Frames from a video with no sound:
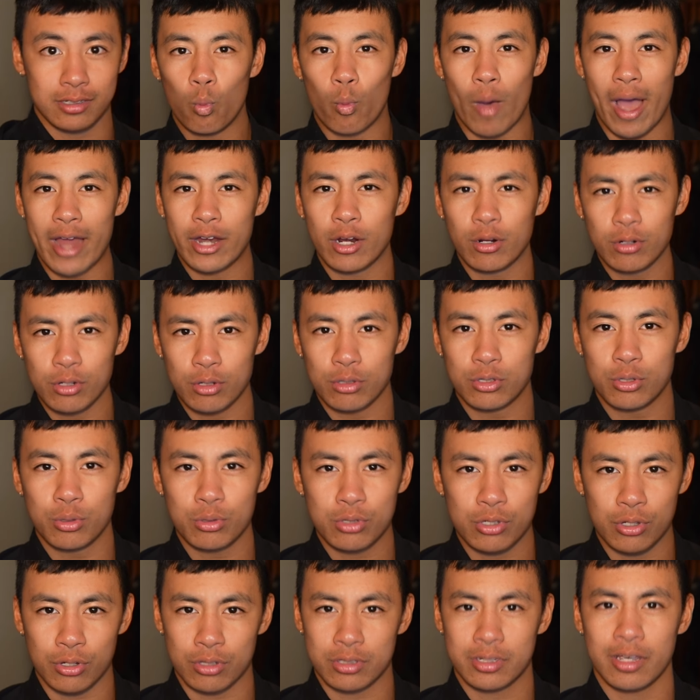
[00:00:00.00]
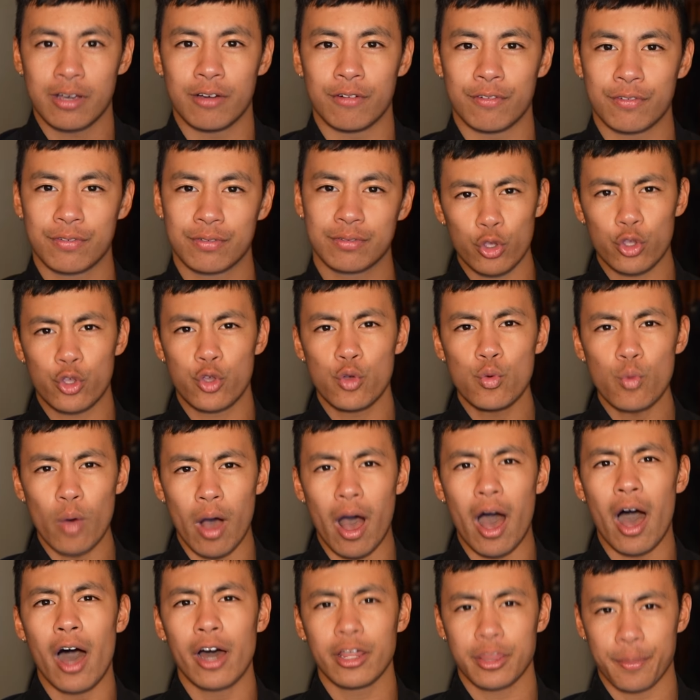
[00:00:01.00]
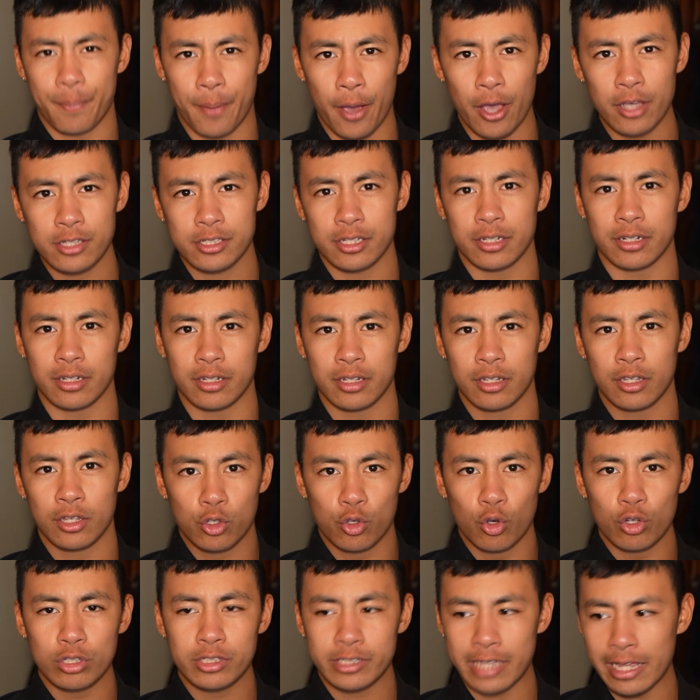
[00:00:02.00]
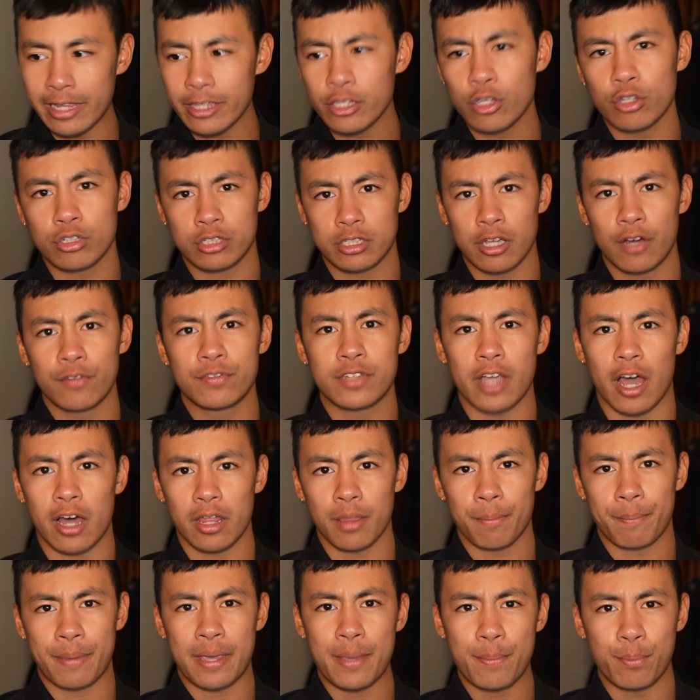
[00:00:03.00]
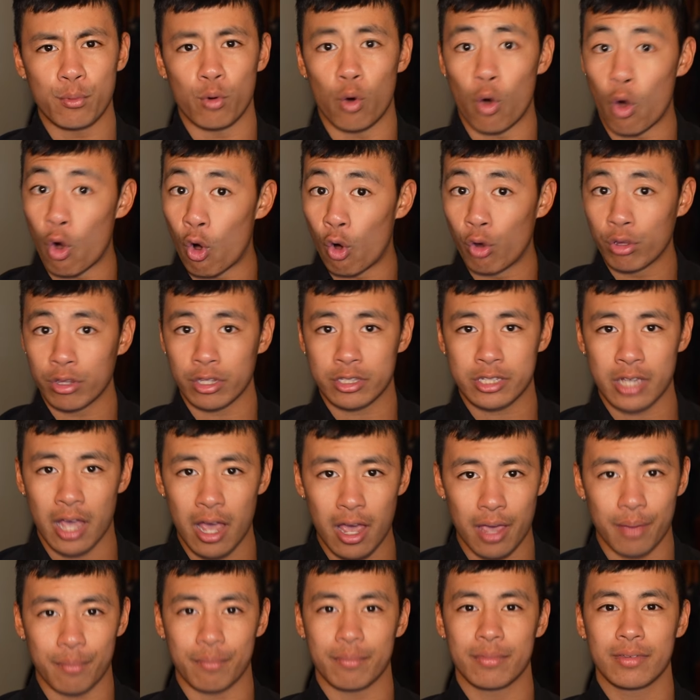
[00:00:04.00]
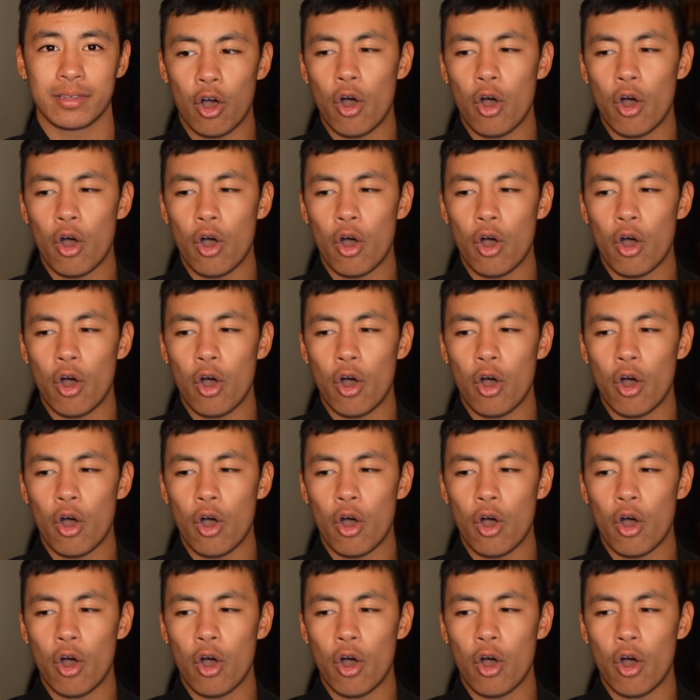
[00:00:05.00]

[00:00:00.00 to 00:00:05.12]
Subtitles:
Why don't you do it to yourself? You are the person. You're selling yourself to other people all the time.